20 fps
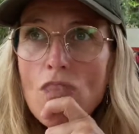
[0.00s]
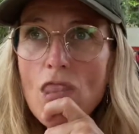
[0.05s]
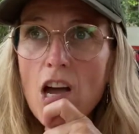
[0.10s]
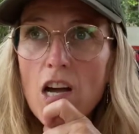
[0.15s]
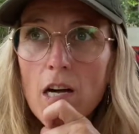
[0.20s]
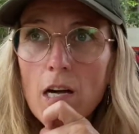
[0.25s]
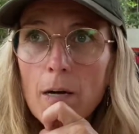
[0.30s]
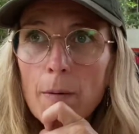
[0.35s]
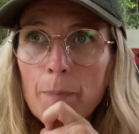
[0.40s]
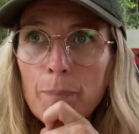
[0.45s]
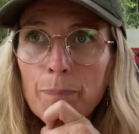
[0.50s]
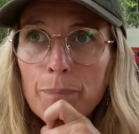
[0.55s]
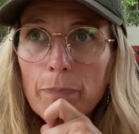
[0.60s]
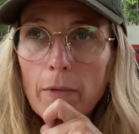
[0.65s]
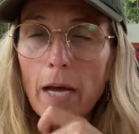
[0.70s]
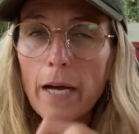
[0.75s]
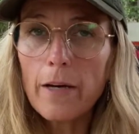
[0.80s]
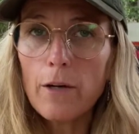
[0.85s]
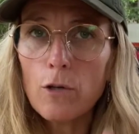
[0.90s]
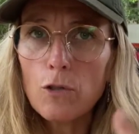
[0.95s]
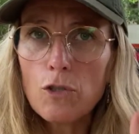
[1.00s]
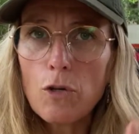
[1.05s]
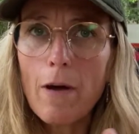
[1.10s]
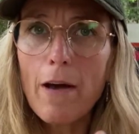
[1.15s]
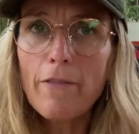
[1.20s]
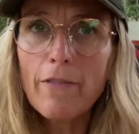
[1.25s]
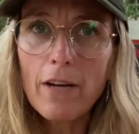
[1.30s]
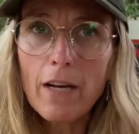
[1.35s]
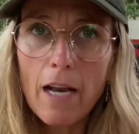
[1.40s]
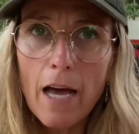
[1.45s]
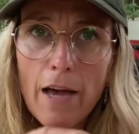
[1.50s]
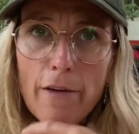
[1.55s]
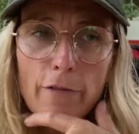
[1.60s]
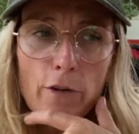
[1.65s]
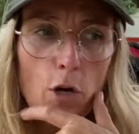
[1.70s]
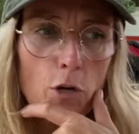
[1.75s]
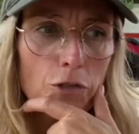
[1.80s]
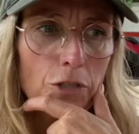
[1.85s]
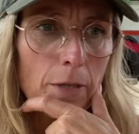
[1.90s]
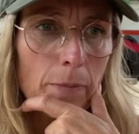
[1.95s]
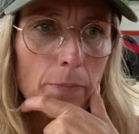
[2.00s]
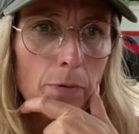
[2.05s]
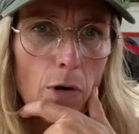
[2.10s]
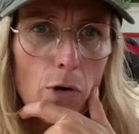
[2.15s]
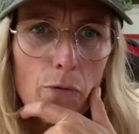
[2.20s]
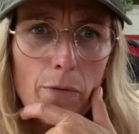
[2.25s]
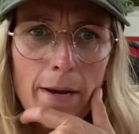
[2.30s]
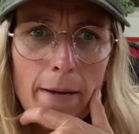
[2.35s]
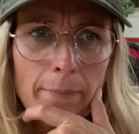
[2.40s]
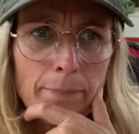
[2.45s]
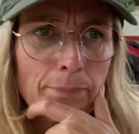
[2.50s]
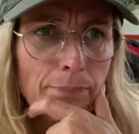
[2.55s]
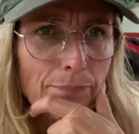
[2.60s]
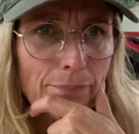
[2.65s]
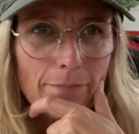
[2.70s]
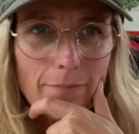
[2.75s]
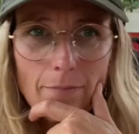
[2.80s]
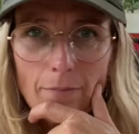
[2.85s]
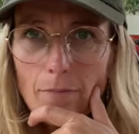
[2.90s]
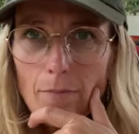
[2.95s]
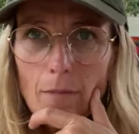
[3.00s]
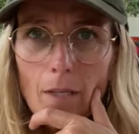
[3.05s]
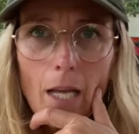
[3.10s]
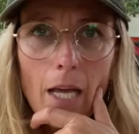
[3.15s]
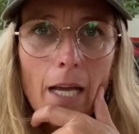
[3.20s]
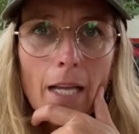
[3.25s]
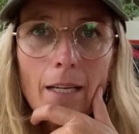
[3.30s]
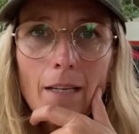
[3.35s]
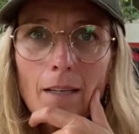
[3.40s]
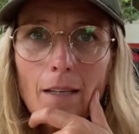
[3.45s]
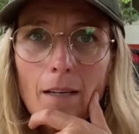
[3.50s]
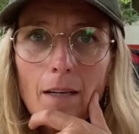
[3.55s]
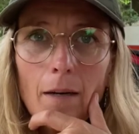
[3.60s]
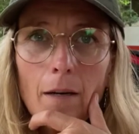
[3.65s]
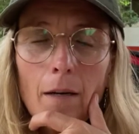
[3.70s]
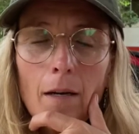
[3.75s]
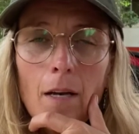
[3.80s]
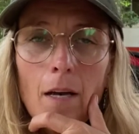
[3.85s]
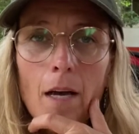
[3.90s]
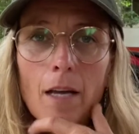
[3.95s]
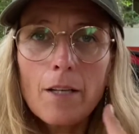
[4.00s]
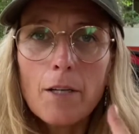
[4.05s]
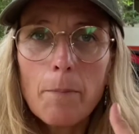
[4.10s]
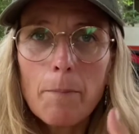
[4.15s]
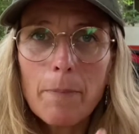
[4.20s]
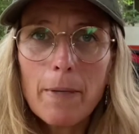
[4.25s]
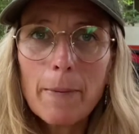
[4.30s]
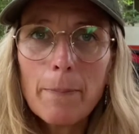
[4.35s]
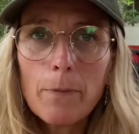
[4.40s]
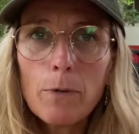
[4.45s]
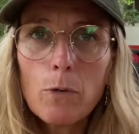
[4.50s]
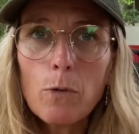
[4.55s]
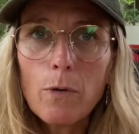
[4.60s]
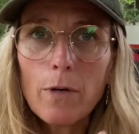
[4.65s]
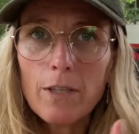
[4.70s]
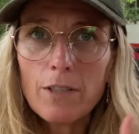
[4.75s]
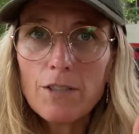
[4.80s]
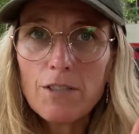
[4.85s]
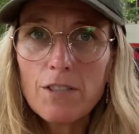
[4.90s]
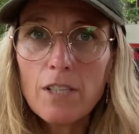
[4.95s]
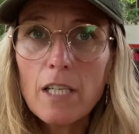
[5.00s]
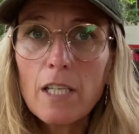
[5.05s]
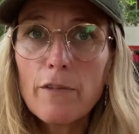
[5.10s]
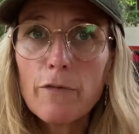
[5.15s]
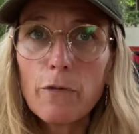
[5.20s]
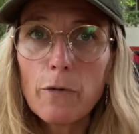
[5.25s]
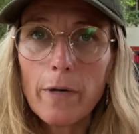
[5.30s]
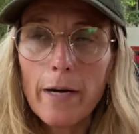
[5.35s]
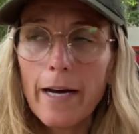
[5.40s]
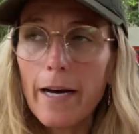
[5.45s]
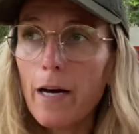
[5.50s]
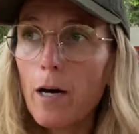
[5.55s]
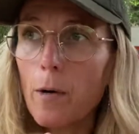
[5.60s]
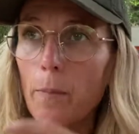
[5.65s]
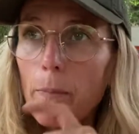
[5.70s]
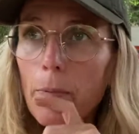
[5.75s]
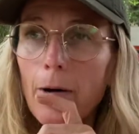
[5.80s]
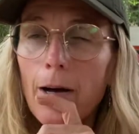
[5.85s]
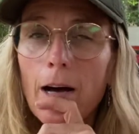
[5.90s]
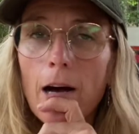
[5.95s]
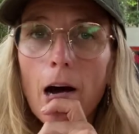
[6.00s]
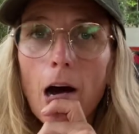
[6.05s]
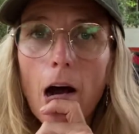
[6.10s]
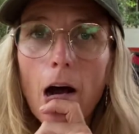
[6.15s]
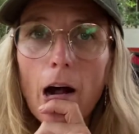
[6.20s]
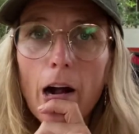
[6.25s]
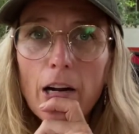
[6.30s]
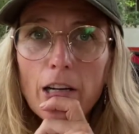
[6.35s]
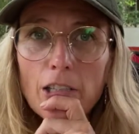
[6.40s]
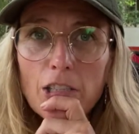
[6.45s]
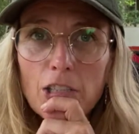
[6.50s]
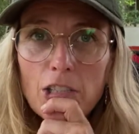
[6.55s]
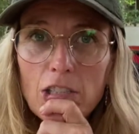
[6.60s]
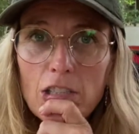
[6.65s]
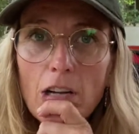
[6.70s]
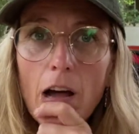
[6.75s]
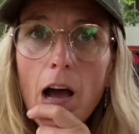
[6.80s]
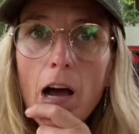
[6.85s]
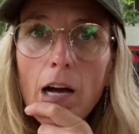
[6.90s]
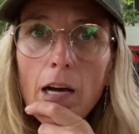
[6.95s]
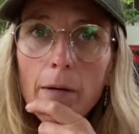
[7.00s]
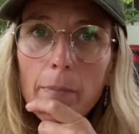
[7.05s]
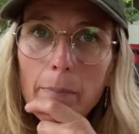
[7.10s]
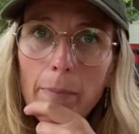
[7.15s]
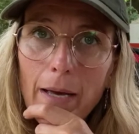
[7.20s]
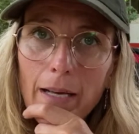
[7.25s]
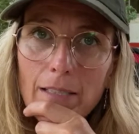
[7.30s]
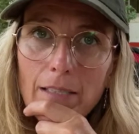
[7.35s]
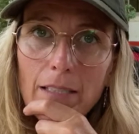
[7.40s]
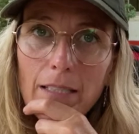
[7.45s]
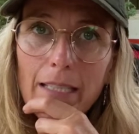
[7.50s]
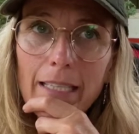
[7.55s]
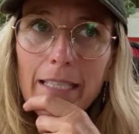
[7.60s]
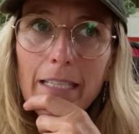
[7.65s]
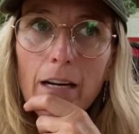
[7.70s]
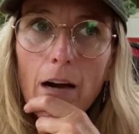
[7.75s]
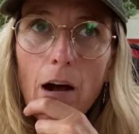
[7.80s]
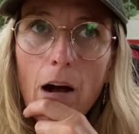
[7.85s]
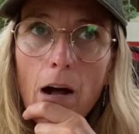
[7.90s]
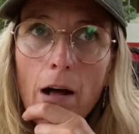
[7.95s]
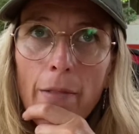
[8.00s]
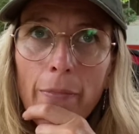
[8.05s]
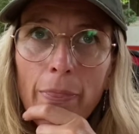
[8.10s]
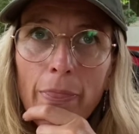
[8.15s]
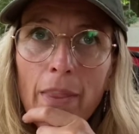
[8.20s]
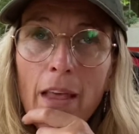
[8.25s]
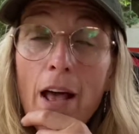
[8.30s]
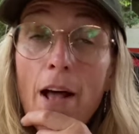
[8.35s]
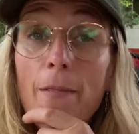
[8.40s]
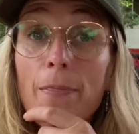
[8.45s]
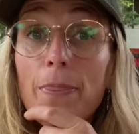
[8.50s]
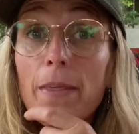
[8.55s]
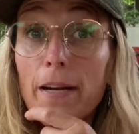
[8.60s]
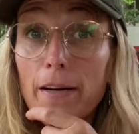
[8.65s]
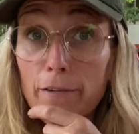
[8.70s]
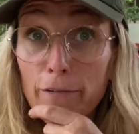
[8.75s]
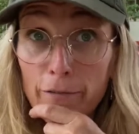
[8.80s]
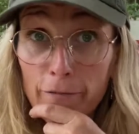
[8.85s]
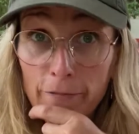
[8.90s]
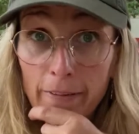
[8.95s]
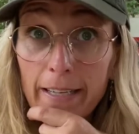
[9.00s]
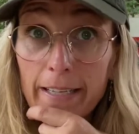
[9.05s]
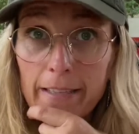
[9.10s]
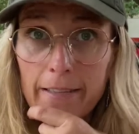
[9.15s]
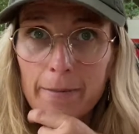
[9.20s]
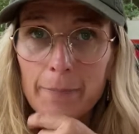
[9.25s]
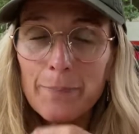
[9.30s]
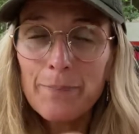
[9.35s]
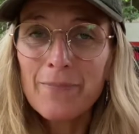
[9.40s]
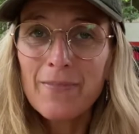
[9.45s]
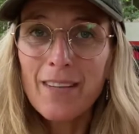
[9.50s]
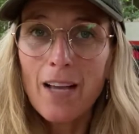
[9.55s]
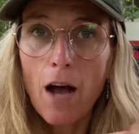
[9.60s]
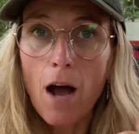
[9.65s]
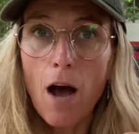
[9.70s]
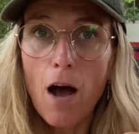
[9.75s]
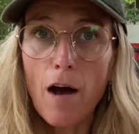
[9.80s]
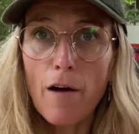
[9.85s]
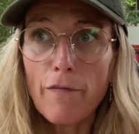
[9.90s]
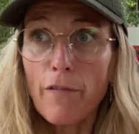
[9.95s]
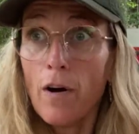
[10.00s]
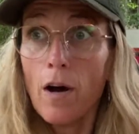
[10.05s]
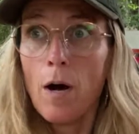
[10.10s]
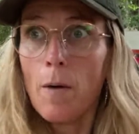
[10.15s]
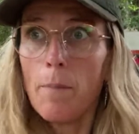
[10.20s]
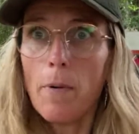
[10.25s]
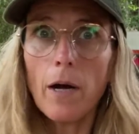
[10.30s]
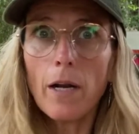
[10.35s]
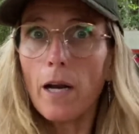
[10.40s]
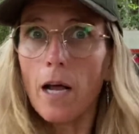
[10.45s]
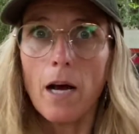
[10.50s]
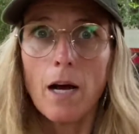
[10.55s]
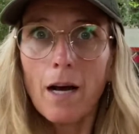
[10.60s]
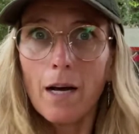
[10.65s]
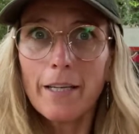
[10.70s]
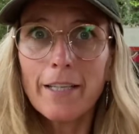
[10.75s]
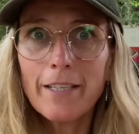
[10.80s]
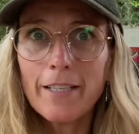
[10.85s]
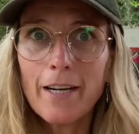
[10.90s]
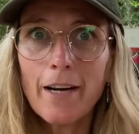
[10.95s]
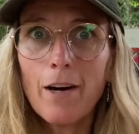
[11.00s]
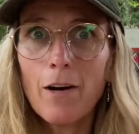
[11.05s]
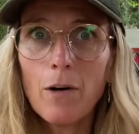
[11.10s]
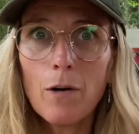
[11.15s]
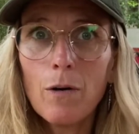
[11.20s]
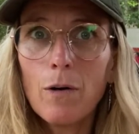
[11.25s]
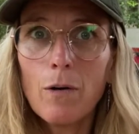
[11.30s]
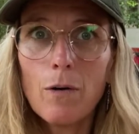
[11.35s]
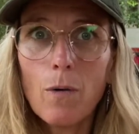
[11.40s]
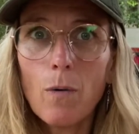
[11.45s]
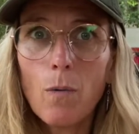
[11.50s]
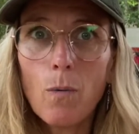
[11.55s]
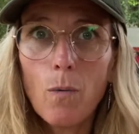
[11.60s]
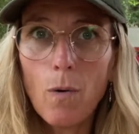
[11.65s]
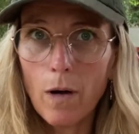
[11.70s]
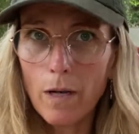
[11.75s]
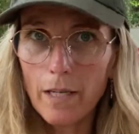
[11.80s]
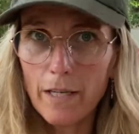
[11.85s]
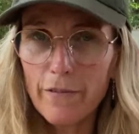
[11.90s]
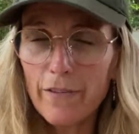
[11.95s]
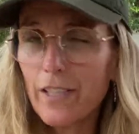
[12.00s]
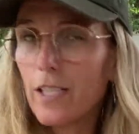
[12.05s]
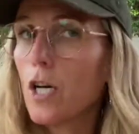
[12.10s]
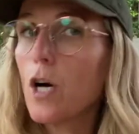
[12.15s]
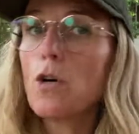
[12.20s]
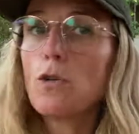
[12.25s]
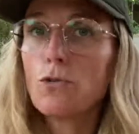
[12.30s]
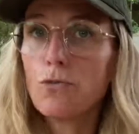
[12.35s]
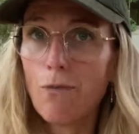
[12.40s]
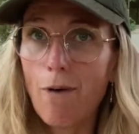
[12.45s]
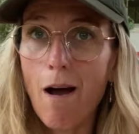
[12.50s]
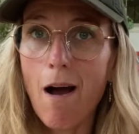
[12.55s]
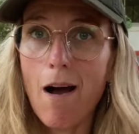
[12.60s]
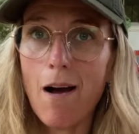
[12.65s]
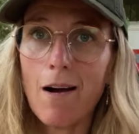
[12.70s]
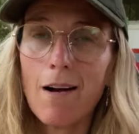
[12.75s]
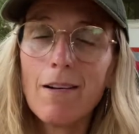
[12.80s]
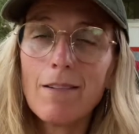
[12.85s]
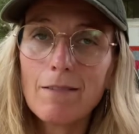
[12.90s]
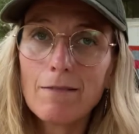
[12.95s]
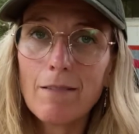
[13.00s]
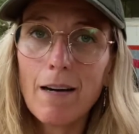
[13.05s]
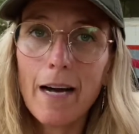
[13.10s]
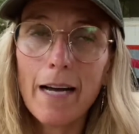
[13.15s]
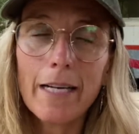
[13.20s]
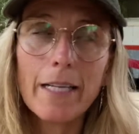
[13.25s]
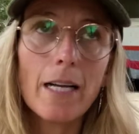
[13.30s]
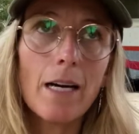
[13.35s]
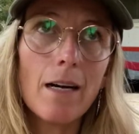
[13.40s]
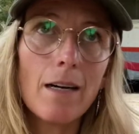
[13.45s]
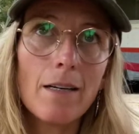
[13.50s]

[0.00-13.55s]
I also have a life coaching program, and the people who are seek for help are stuck basically on their fear of what if it goes wrong, right?